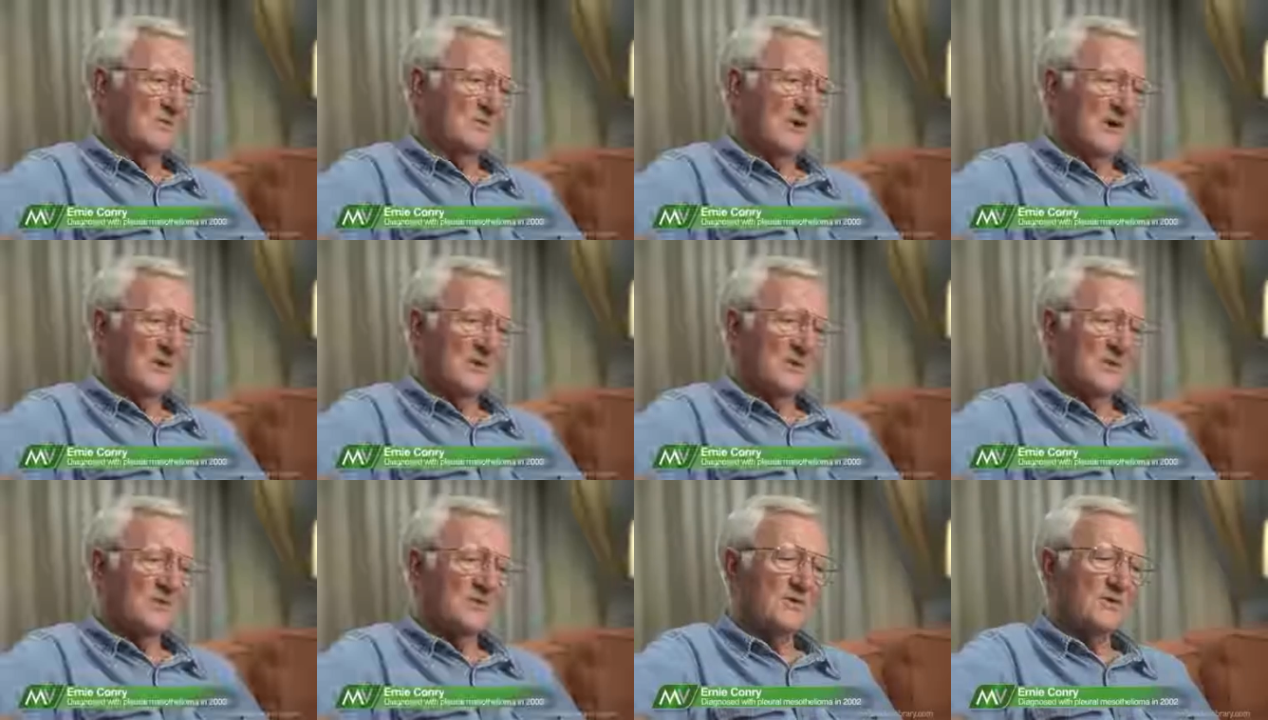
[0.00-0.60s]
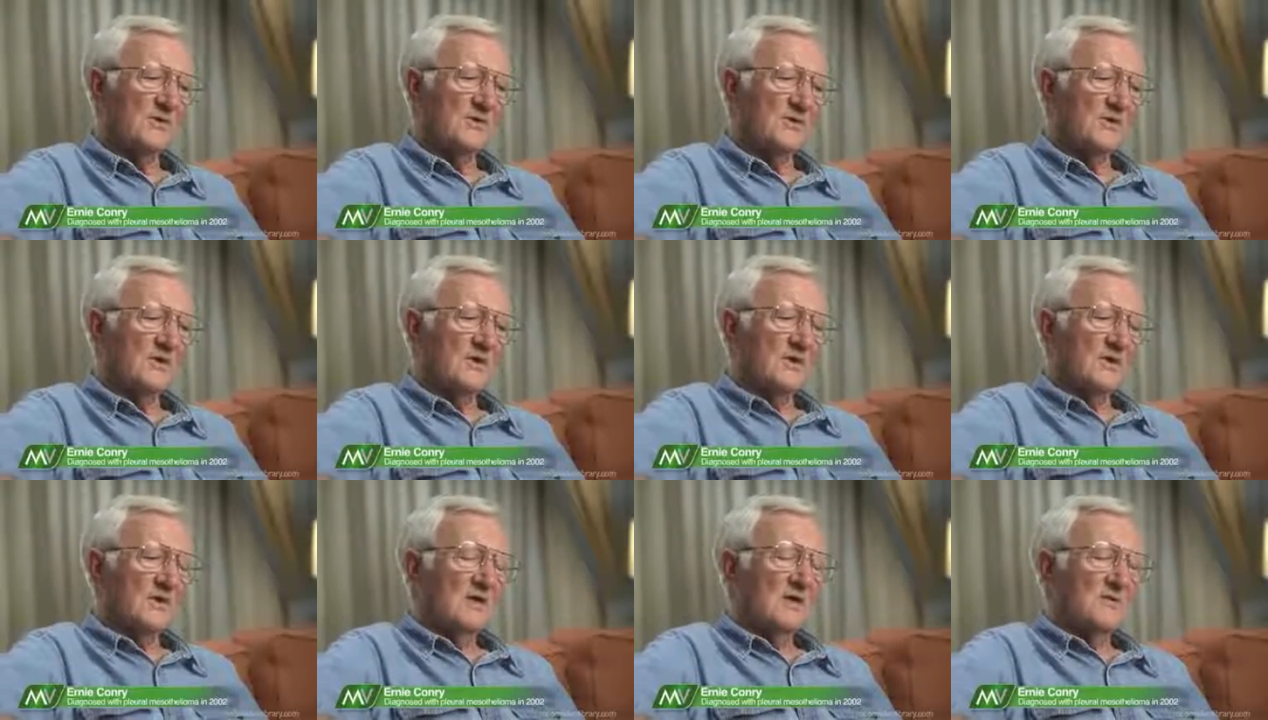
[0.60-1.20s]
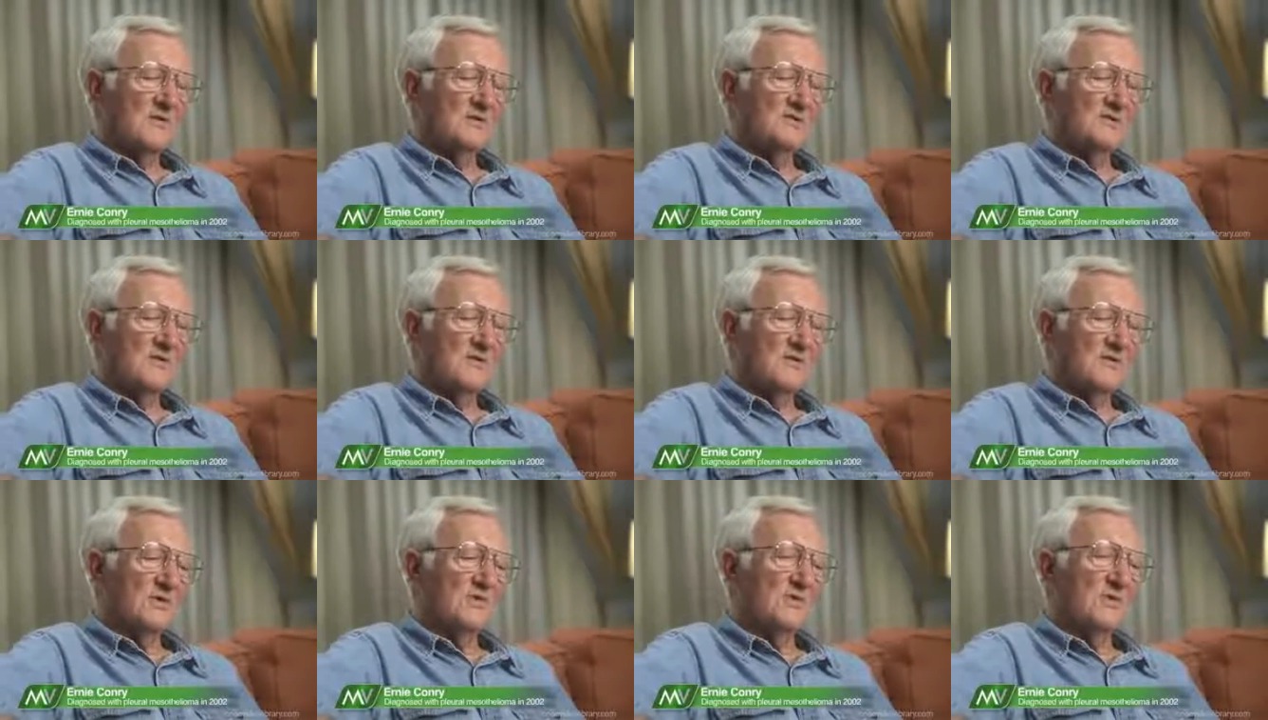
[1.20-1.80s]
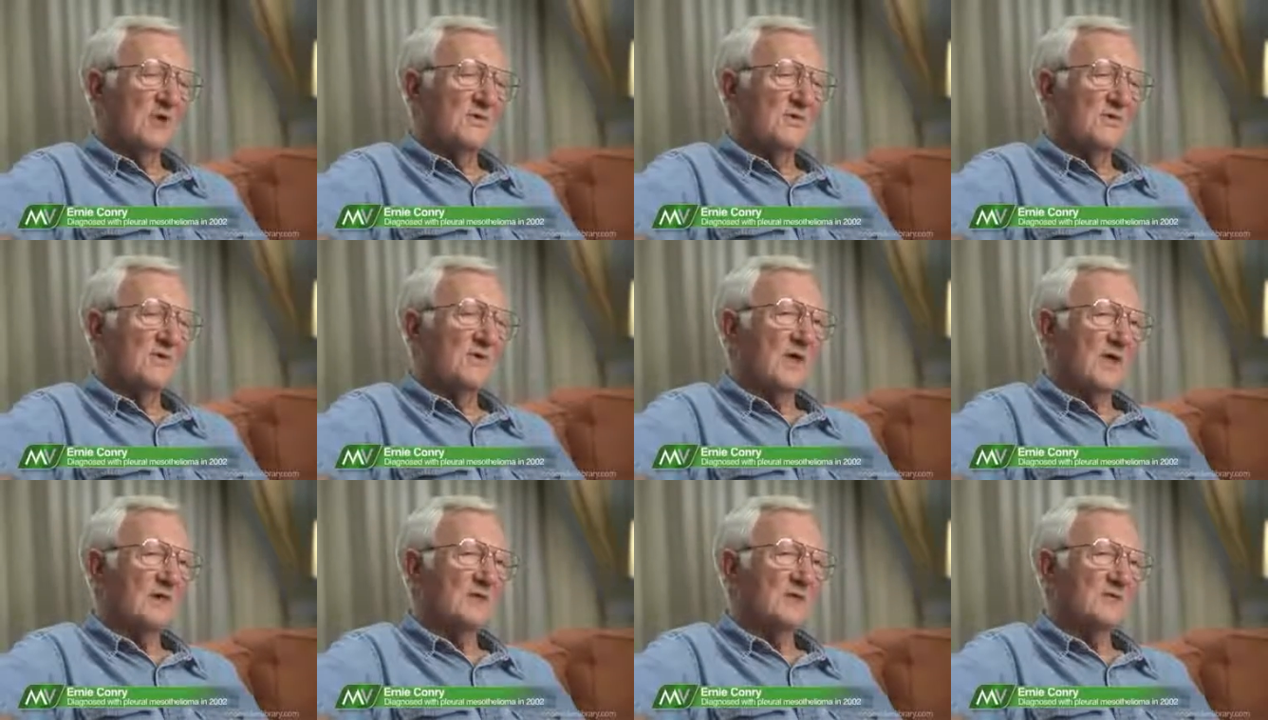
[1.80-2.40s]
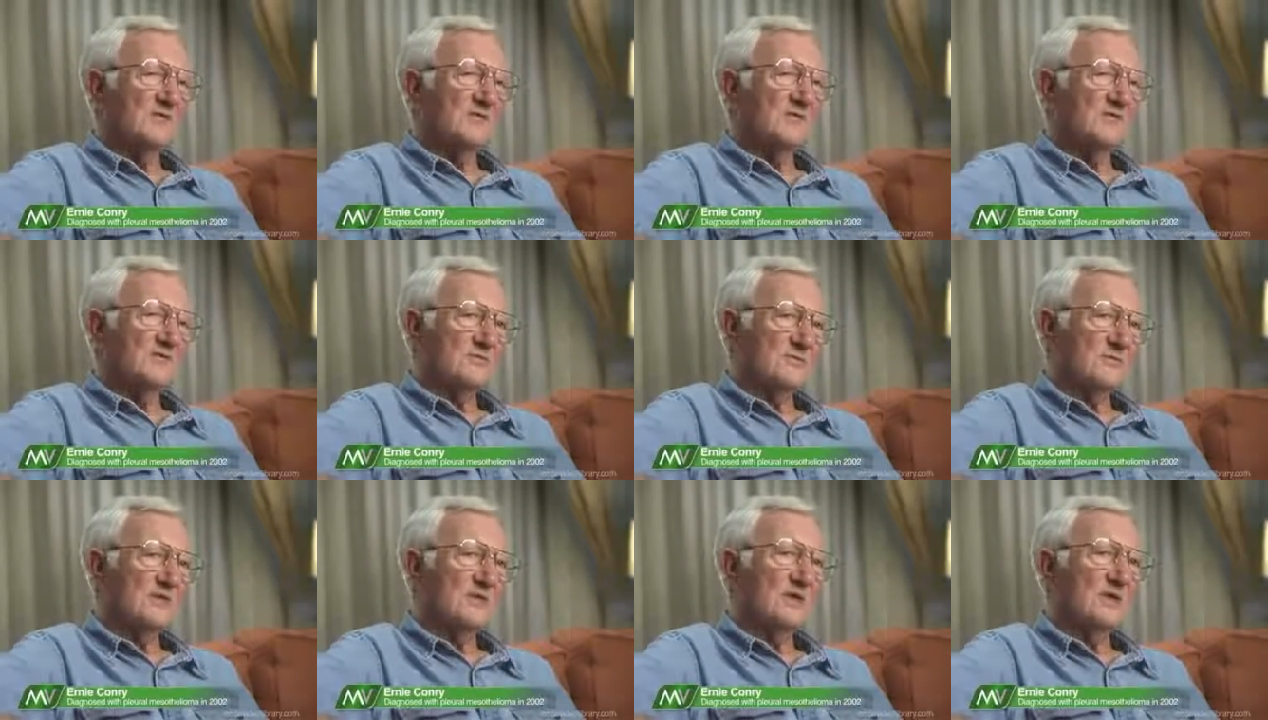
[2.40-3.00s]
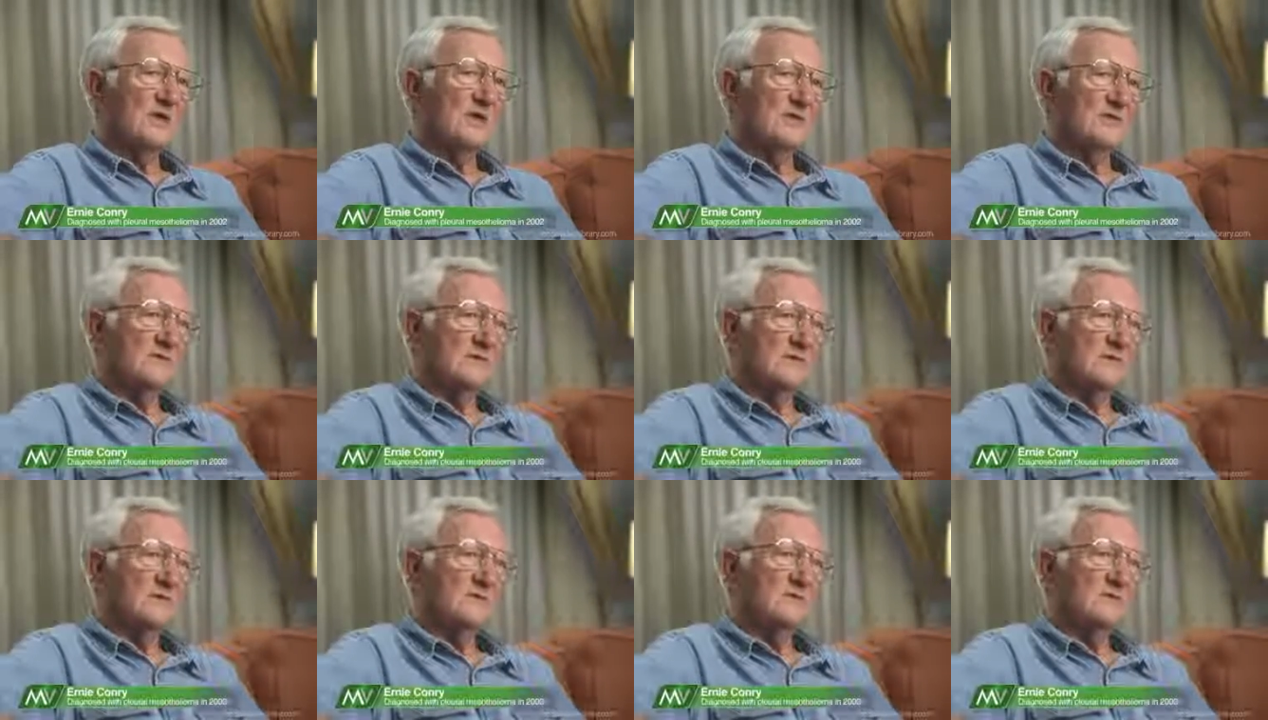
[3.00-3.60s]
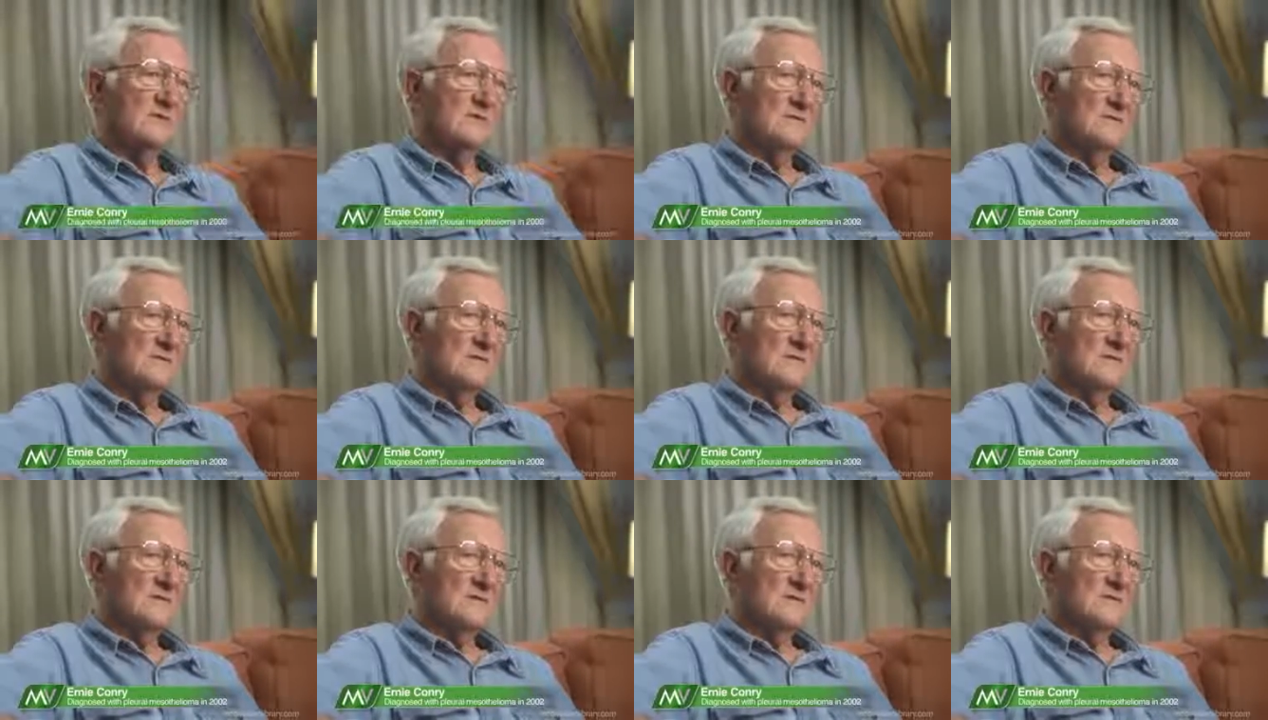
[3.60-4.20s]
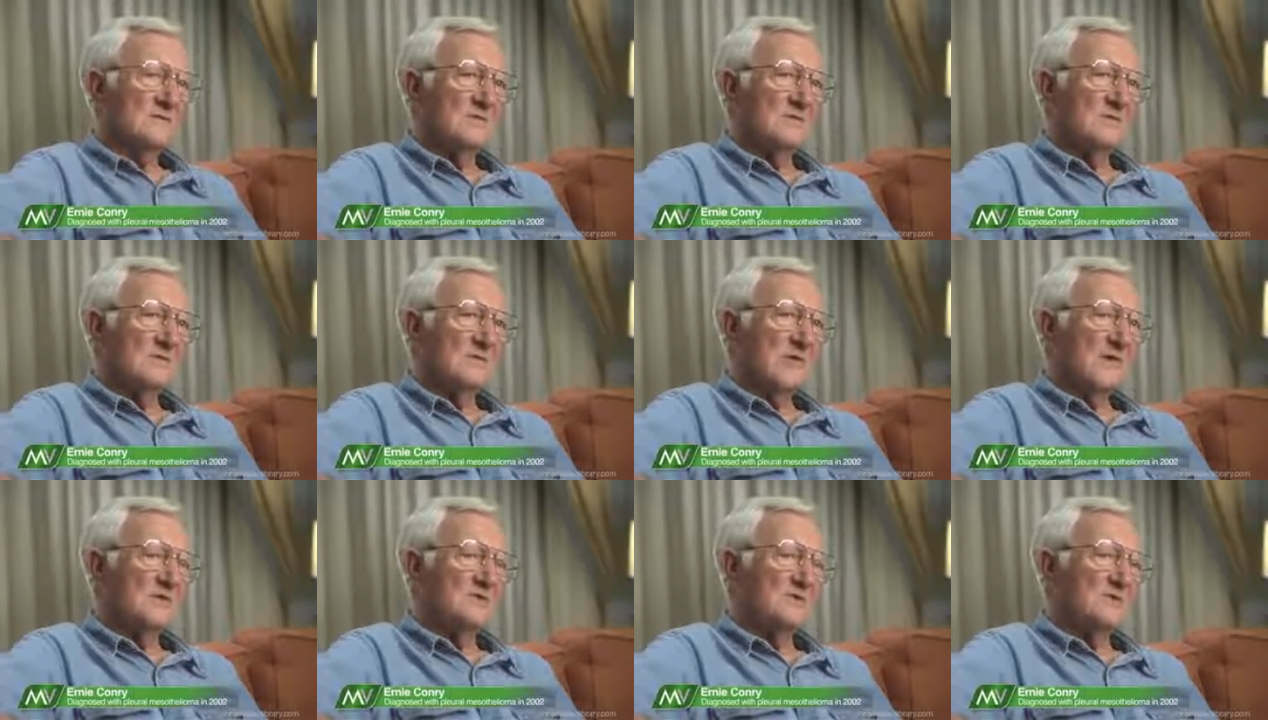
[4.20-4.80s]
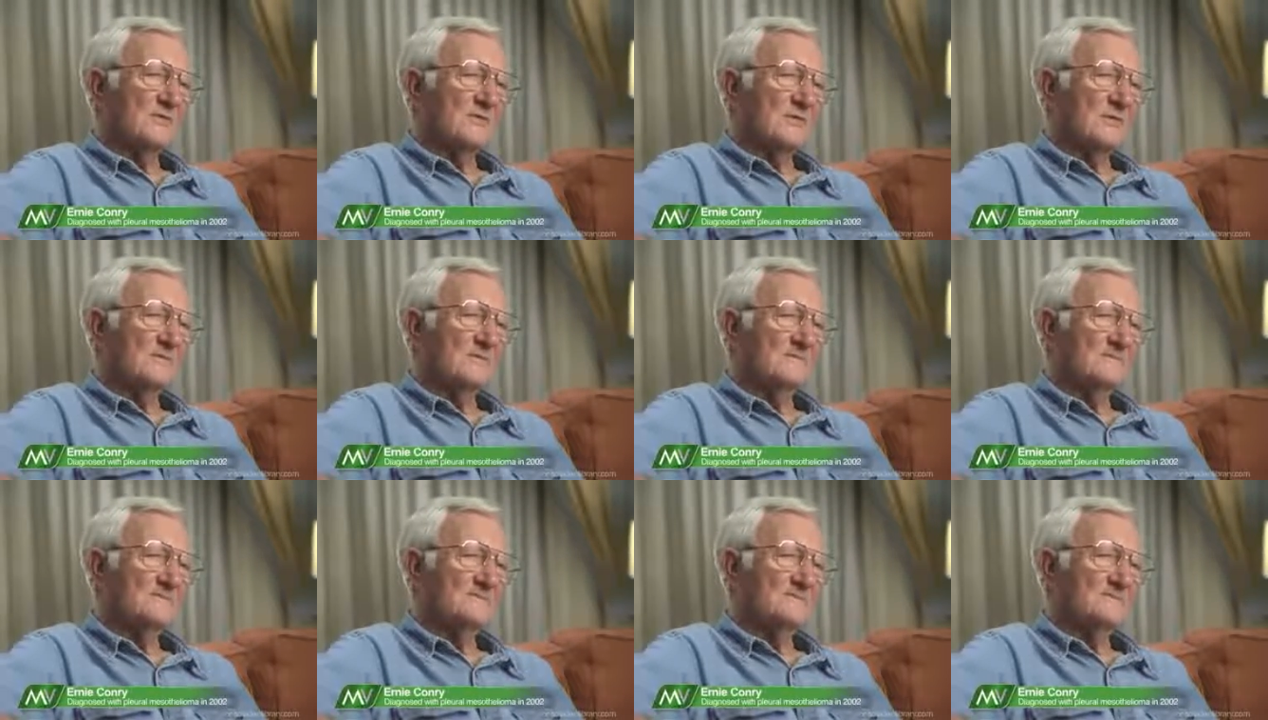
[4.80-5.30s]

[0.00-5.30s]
what, but he it was a year after diagnosis when he had uh, when he passed away.